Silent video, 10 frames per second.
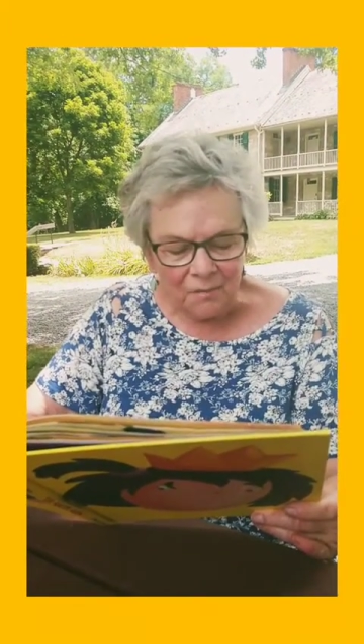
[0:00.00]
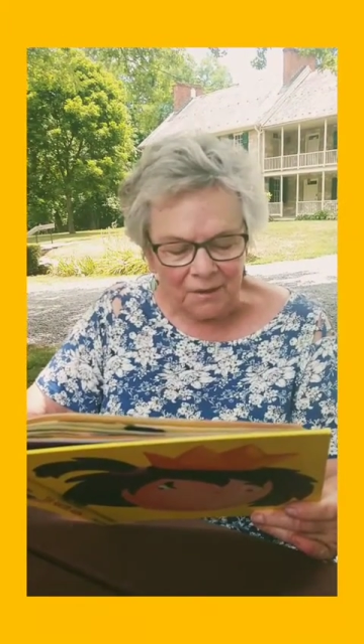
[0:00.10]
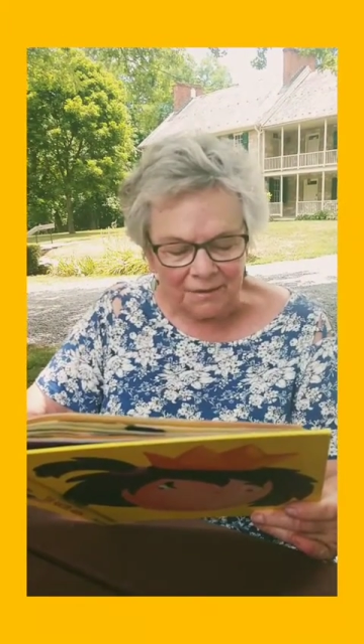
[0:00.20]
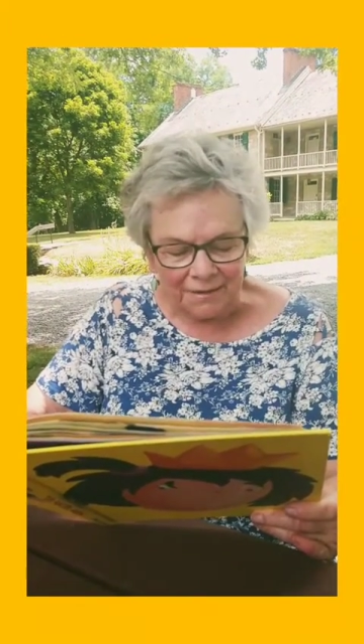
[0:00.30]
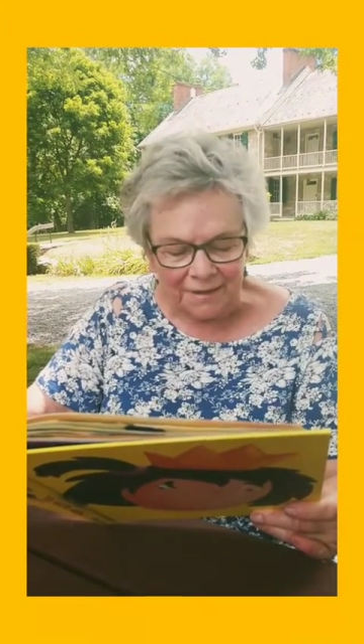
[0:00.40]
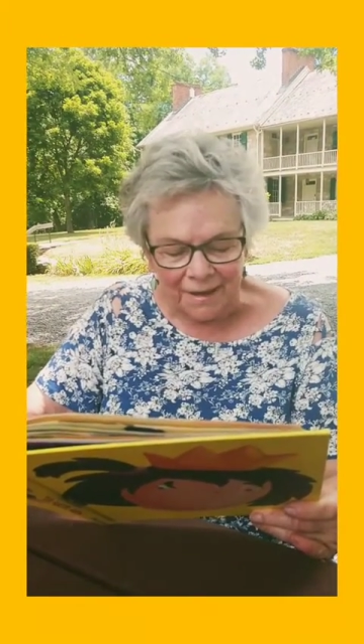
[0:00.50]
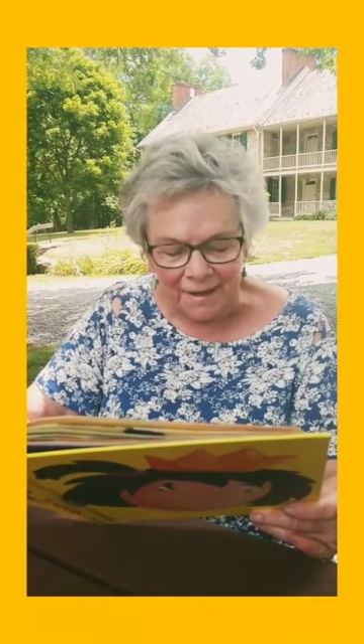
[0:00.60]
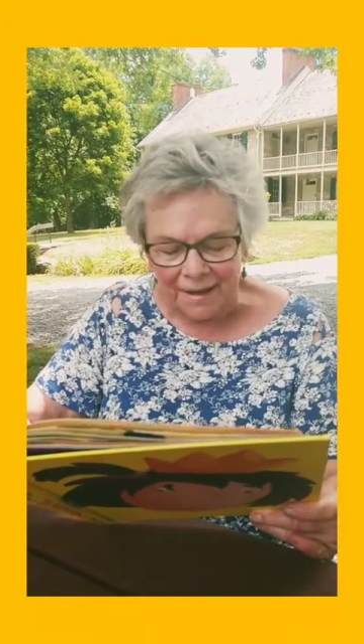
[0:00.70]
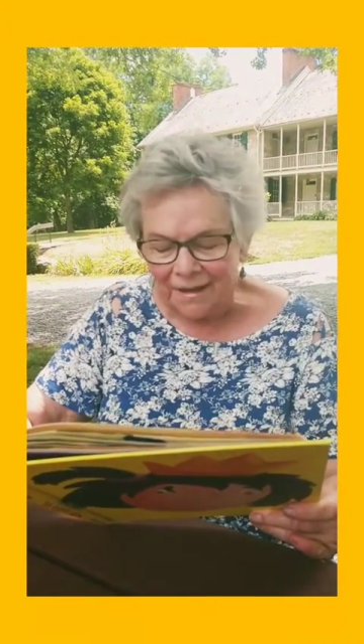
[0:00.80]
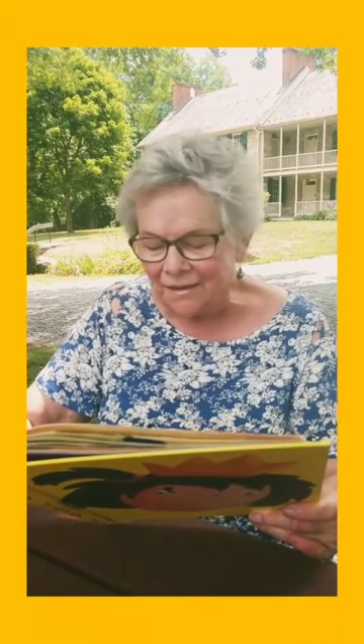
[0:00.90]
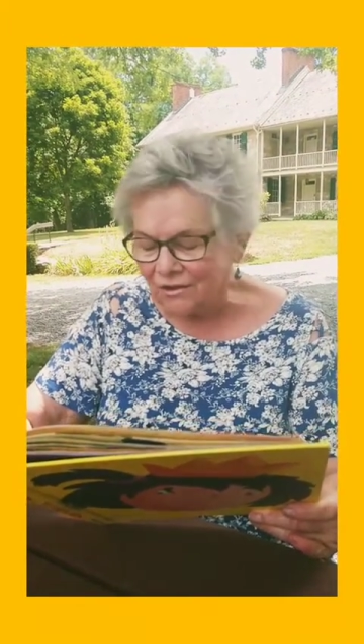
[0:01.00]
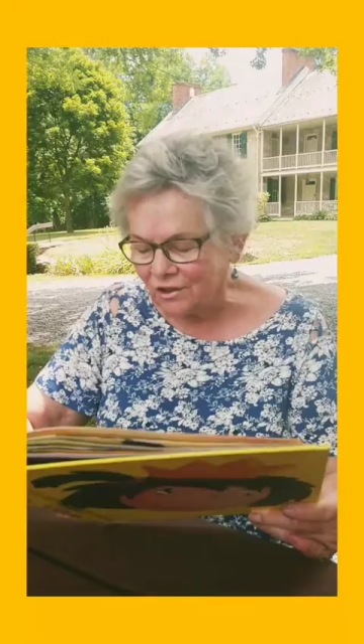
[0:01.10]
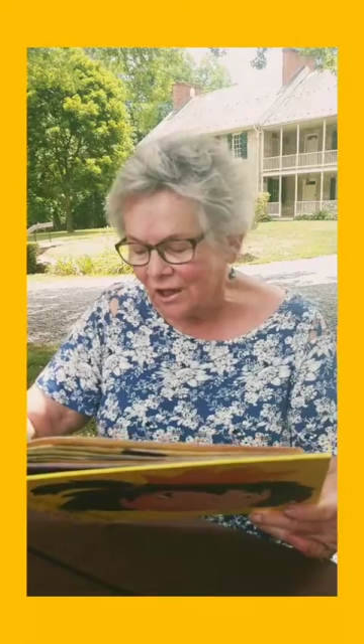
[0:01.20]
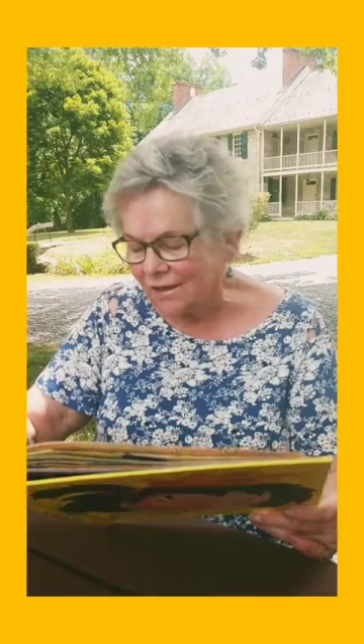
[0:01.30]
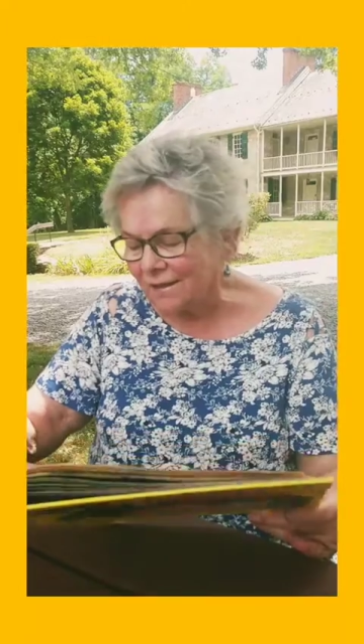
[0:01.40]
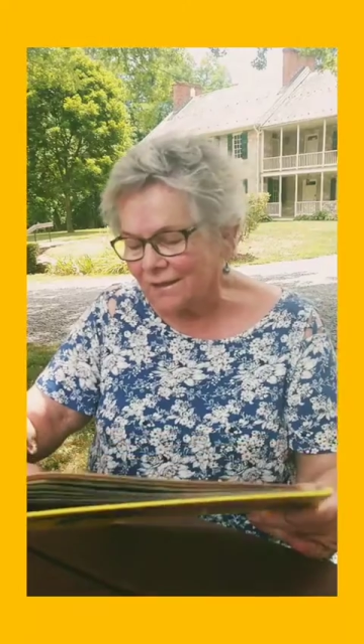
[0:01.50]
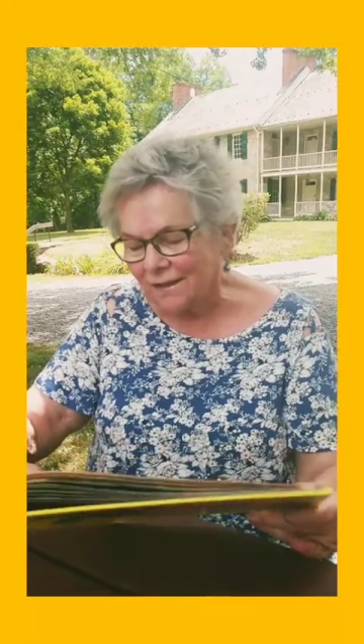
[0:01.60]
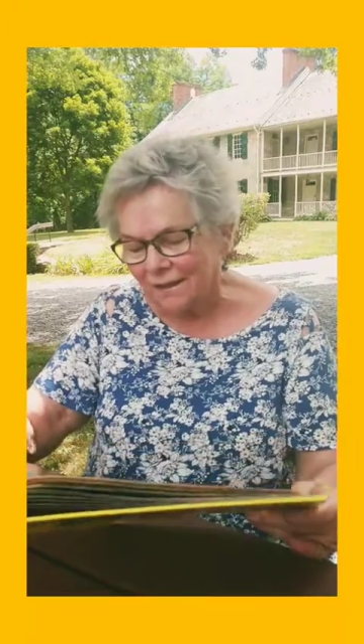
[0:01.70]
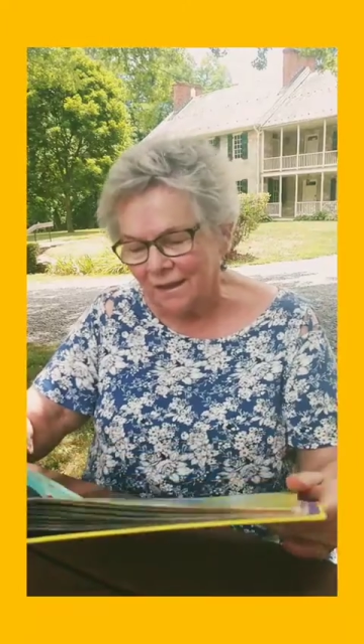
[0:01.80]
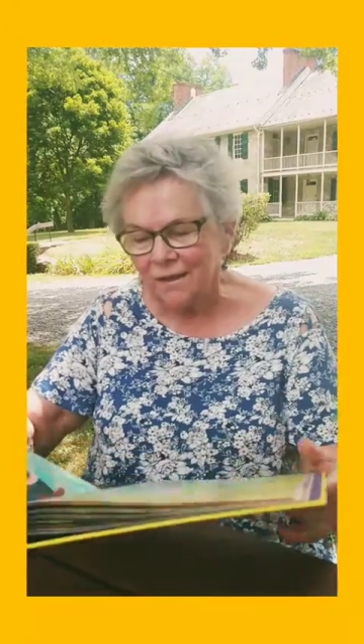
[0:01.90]
But they just
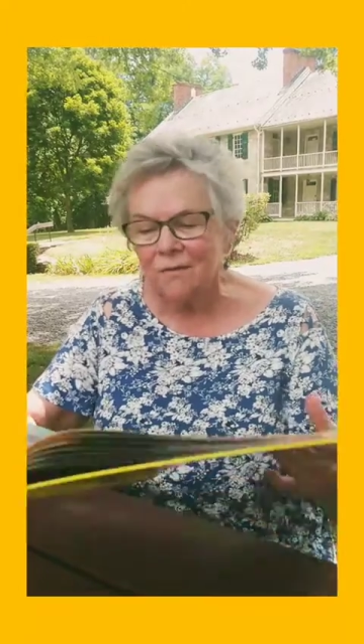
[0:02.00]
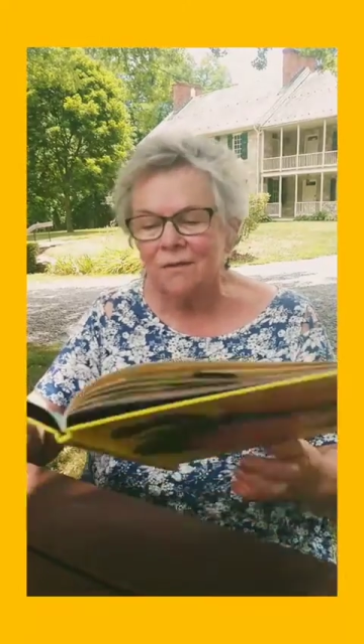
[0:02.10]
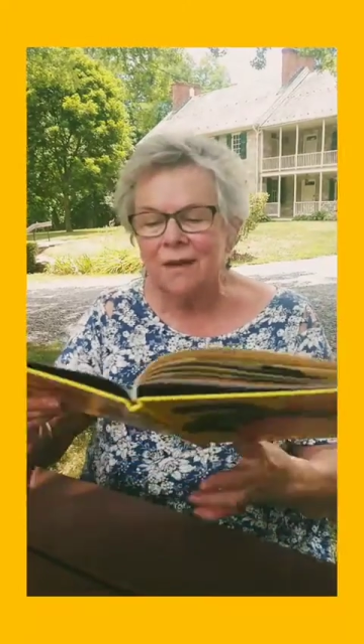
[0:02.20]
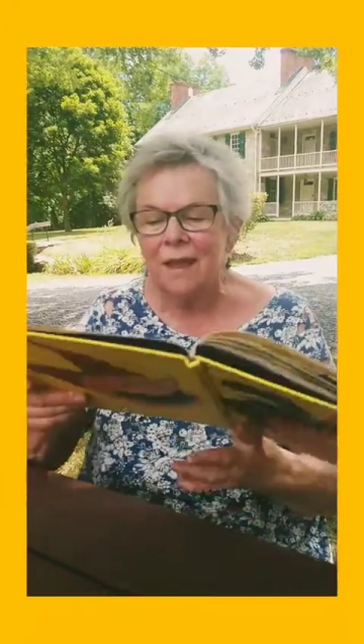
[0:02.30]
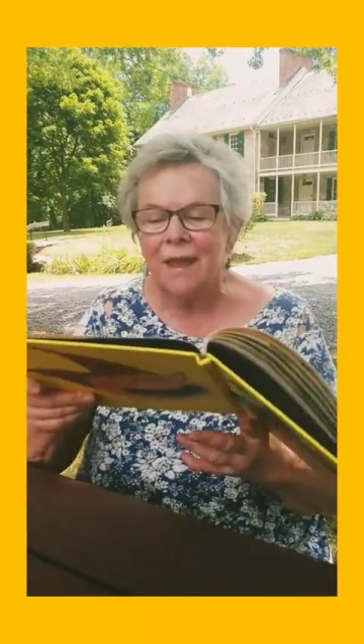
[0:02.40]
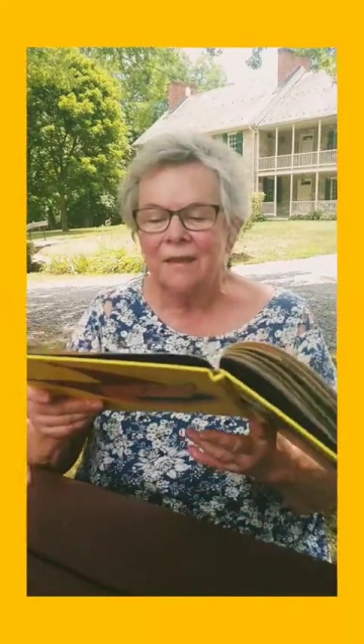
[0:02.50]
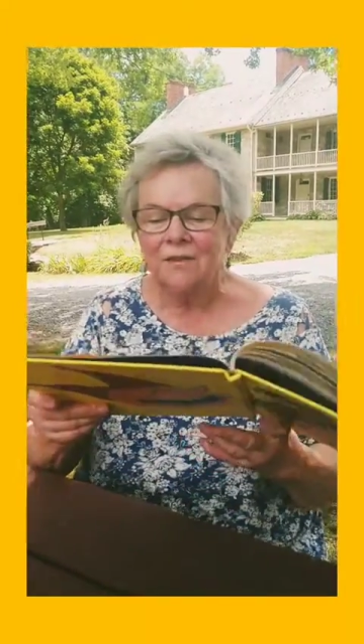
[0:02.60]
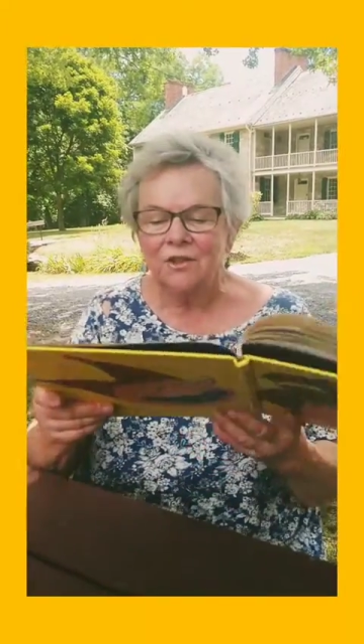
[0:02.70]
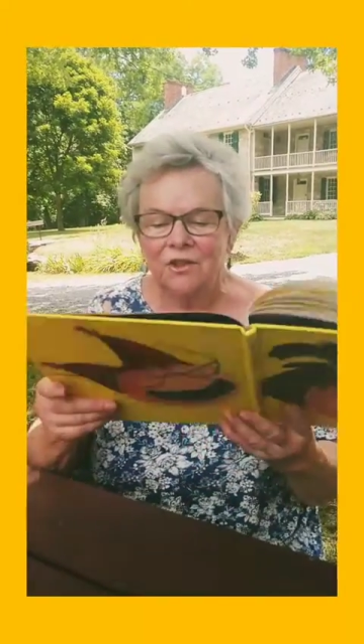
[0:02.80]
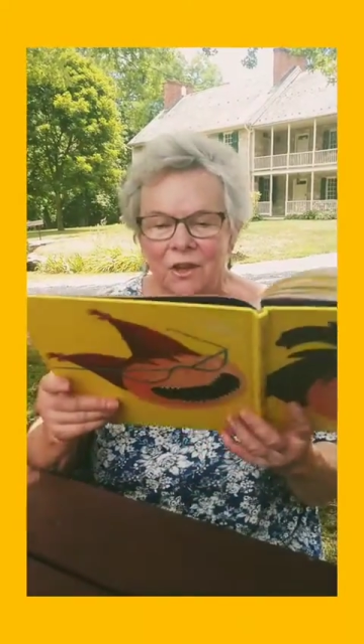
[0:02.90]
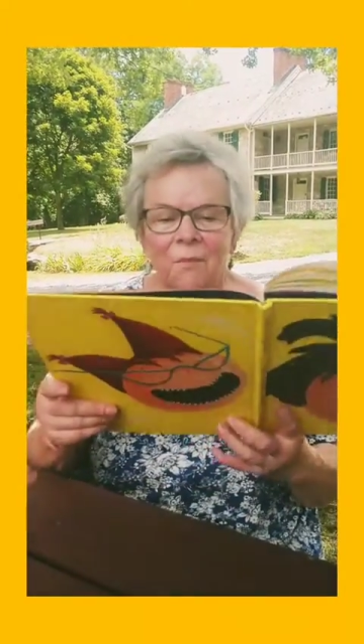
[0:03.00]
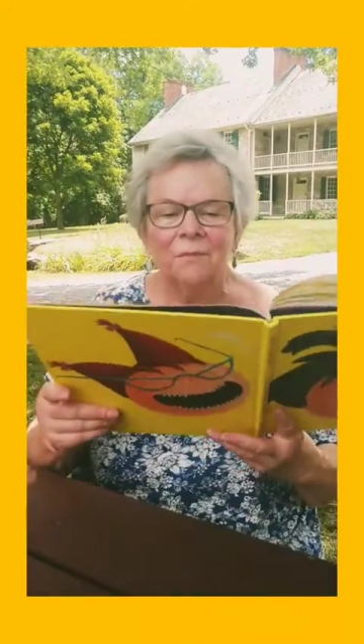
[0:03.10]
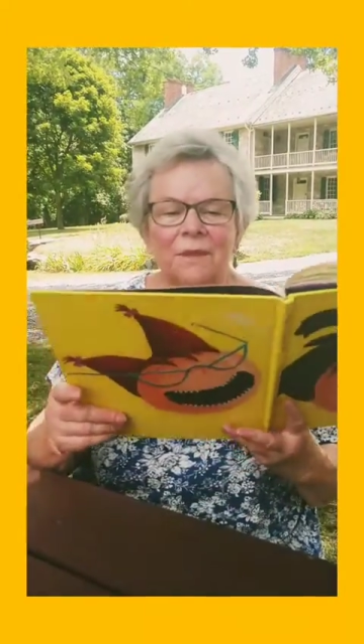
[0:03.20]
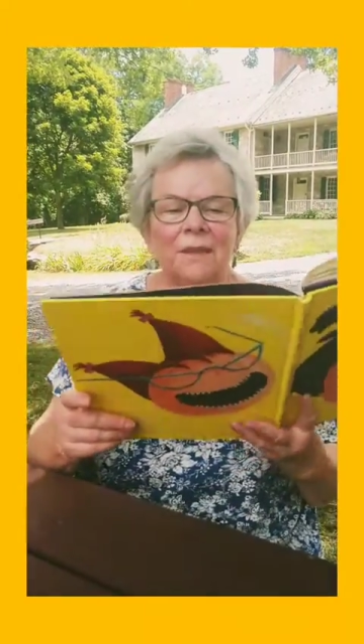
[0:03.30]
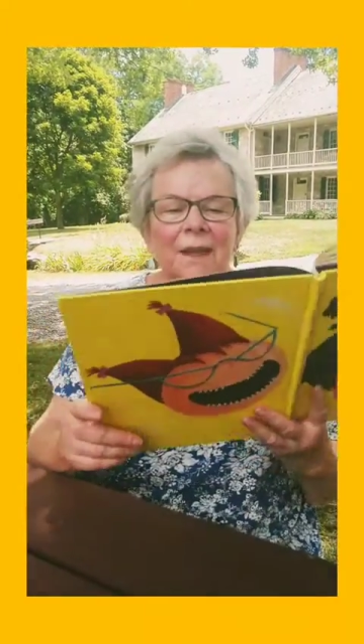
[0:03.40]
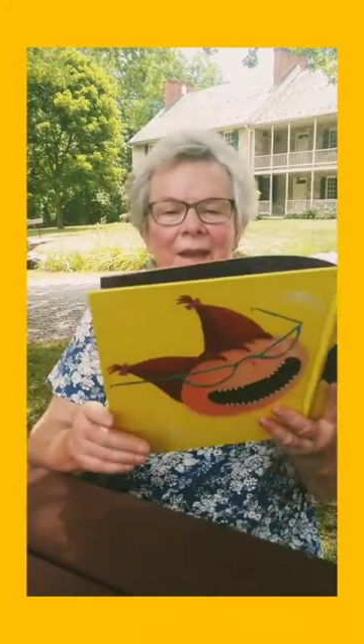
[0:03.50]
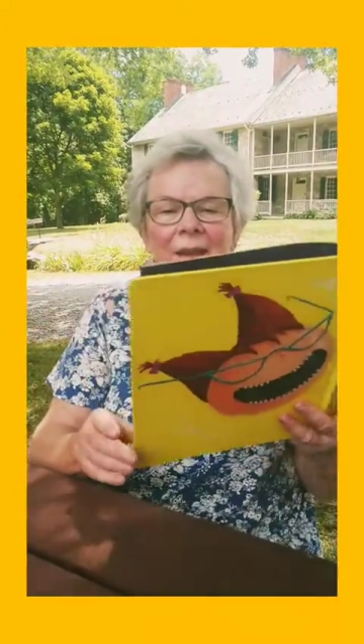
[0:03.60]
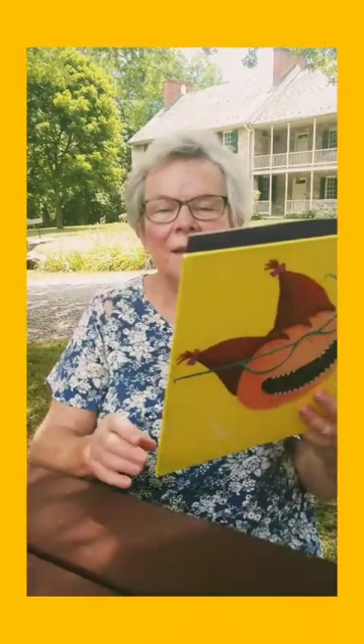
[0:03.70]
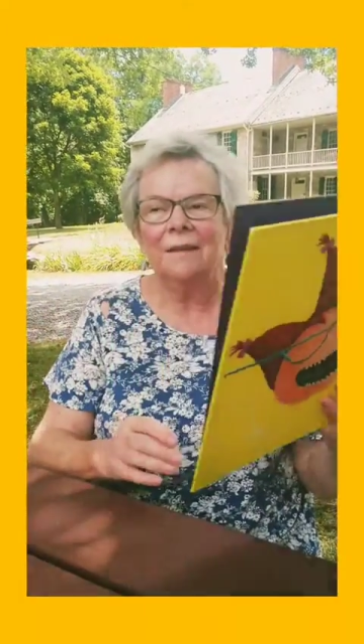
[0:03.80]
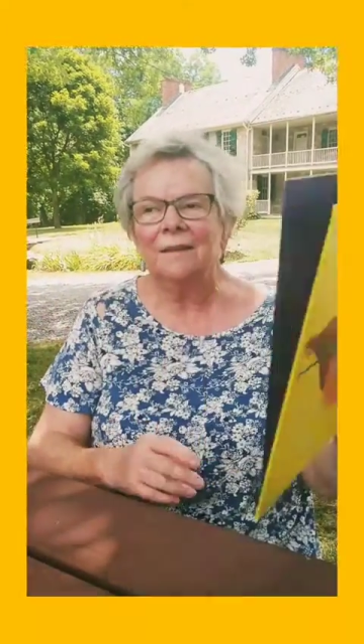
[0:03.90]
giggled and jumped
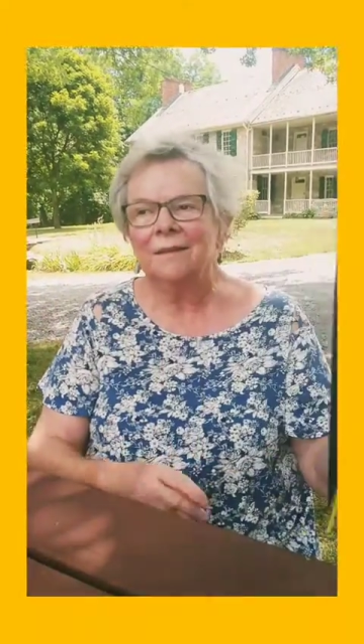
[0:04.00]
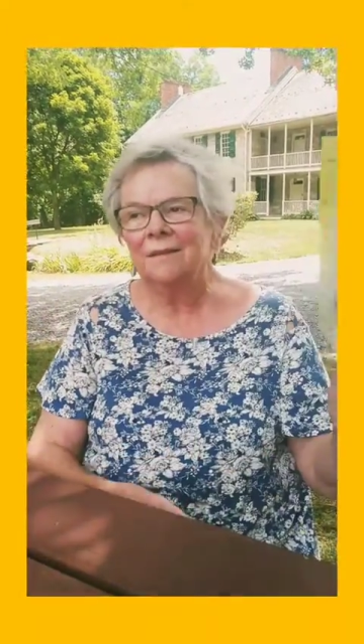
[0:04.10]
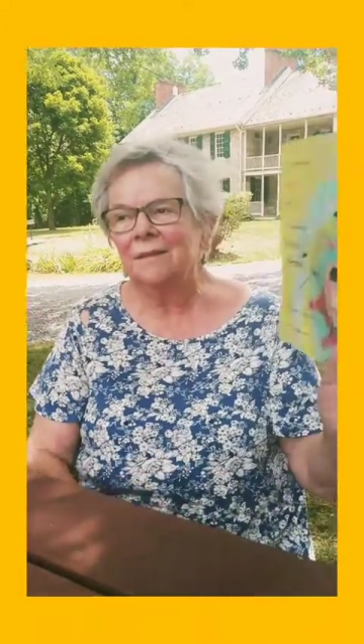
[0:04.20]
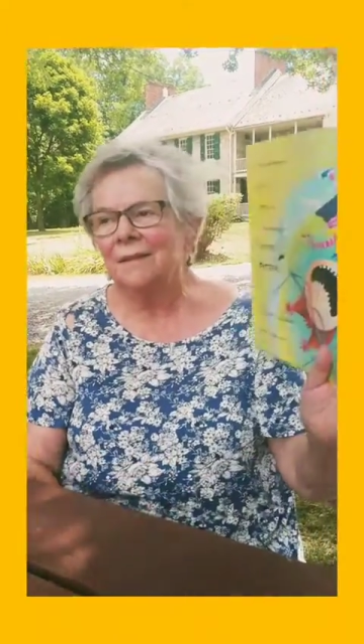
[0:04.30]
again.